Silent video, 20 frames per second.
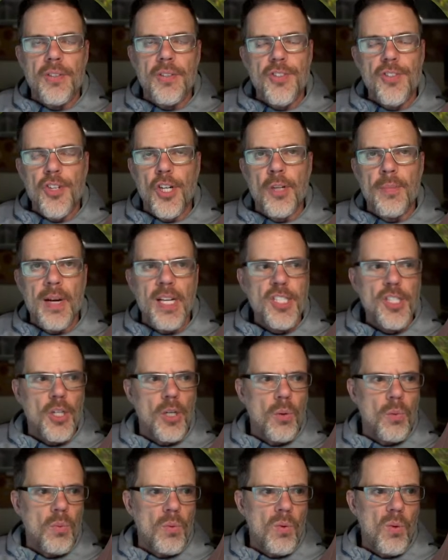skirmish
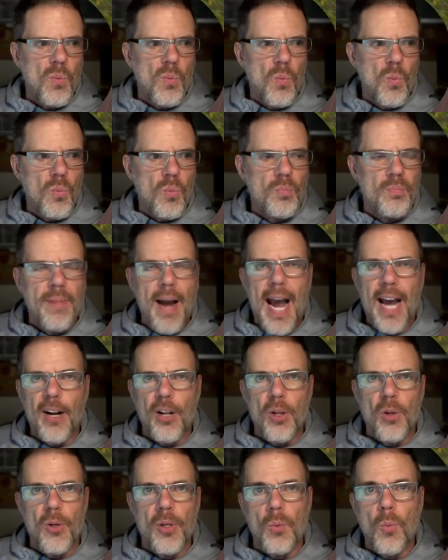or
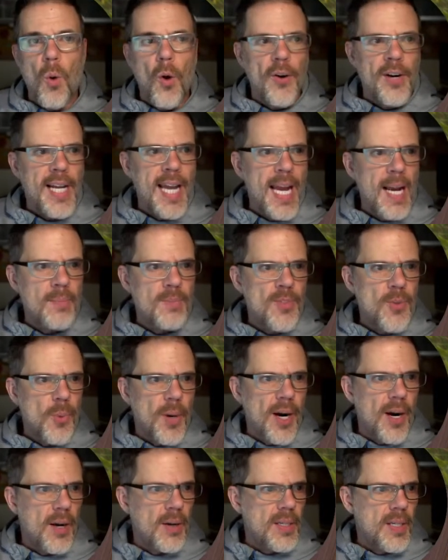battle or war games
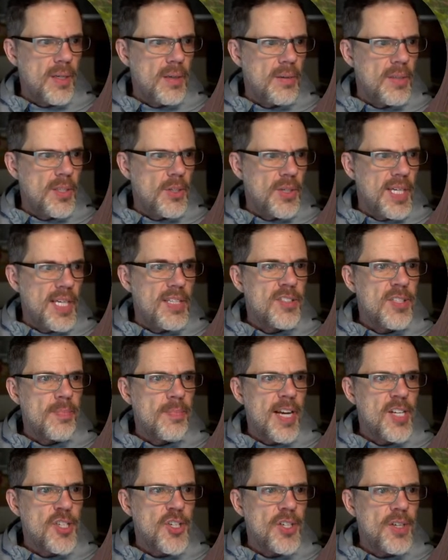where you need
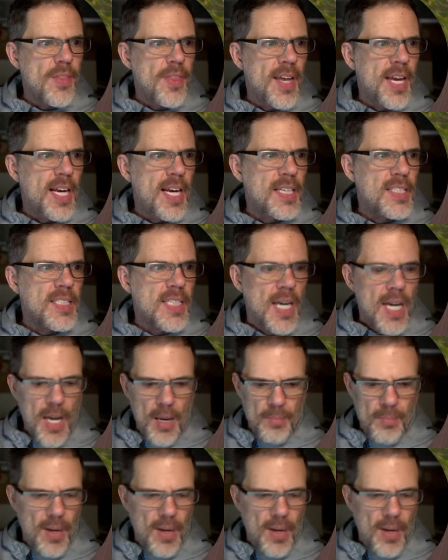to measure things,